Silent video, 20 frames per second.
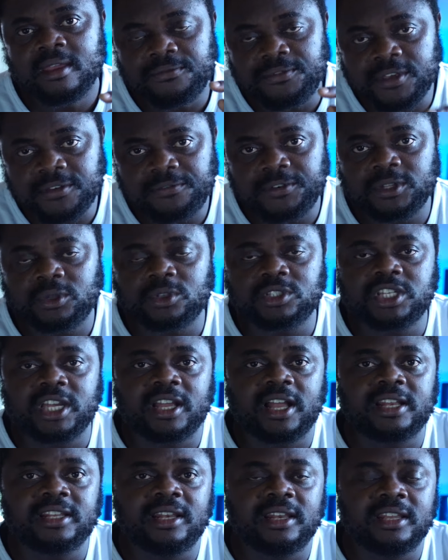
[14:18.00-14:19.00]
Feel free to
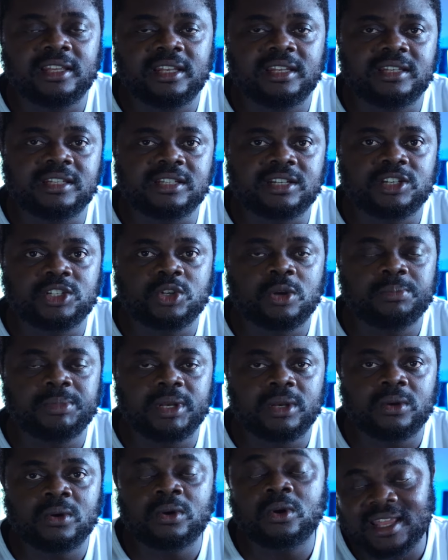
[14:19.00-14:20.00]
check out the link in the description
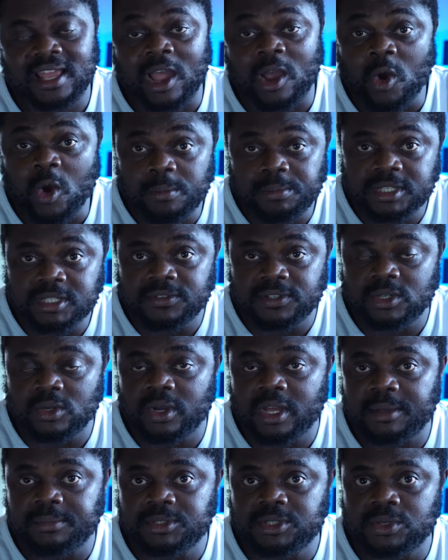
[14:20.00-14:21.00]
below. I hope this video
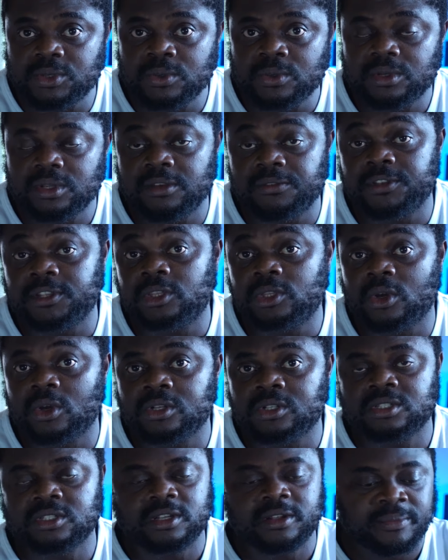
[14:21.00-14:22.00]
helps you. If it
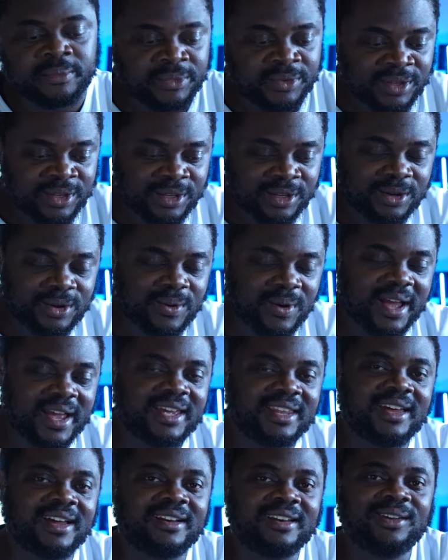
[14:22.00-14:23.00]
does, go
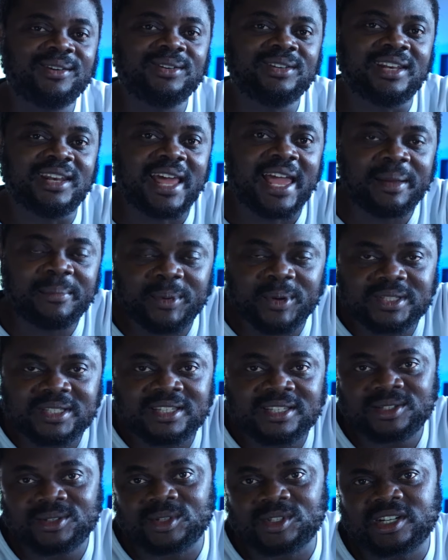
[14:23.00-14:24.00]
ahead and click on the like
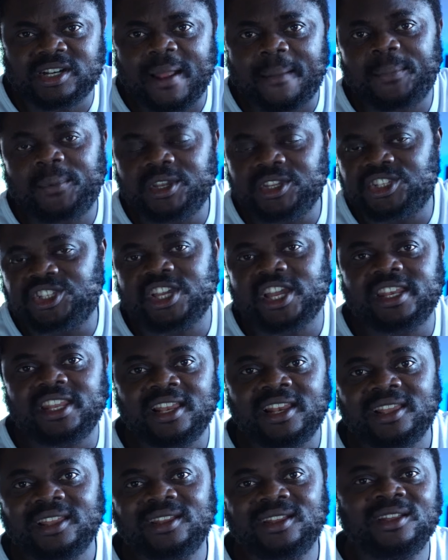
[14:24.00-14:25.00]
button, subscribe to the
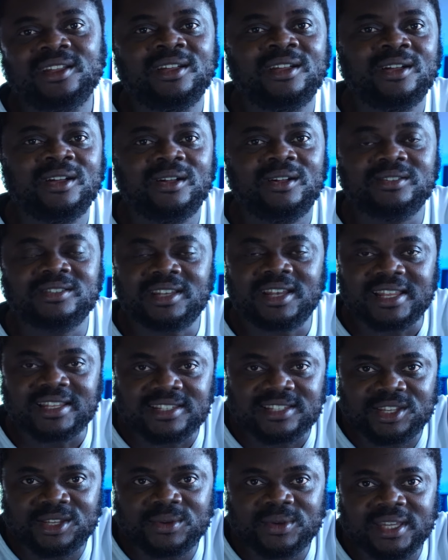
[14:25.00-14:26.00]
channel. Until I
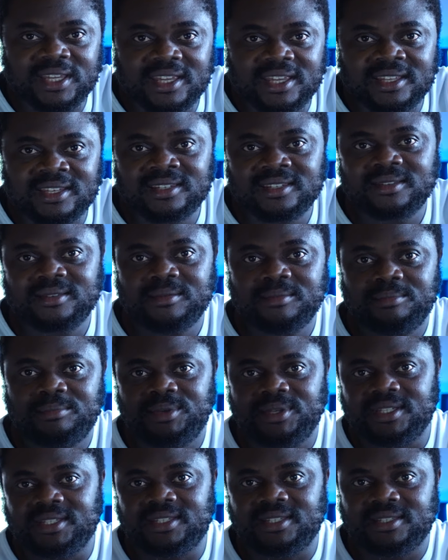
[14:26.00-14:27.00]
see you again,
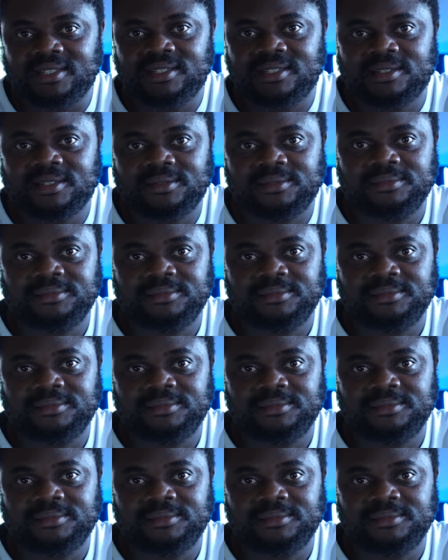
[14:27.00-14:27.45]
peace.